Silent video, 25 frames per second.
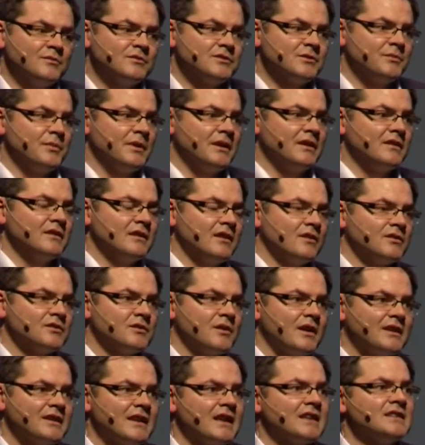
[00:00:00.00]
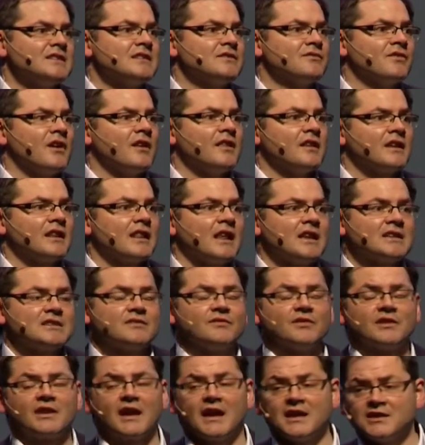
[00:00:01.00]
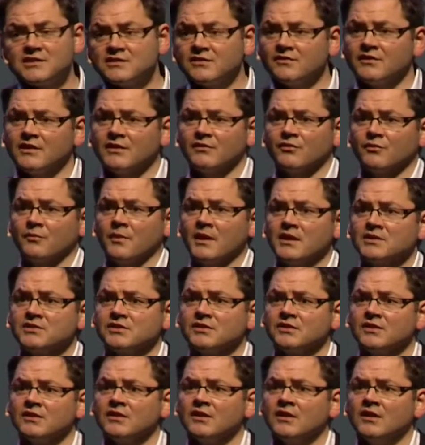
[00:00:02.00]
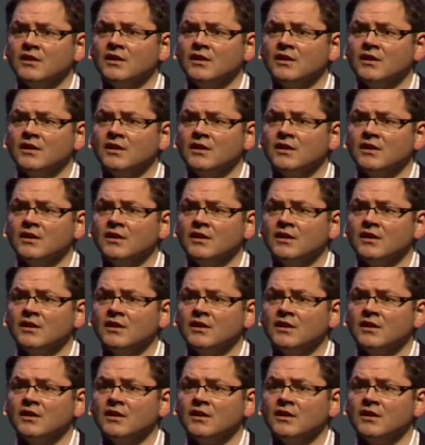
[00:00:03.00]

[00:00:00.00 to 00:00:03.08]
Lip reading: to identify the classification of the information,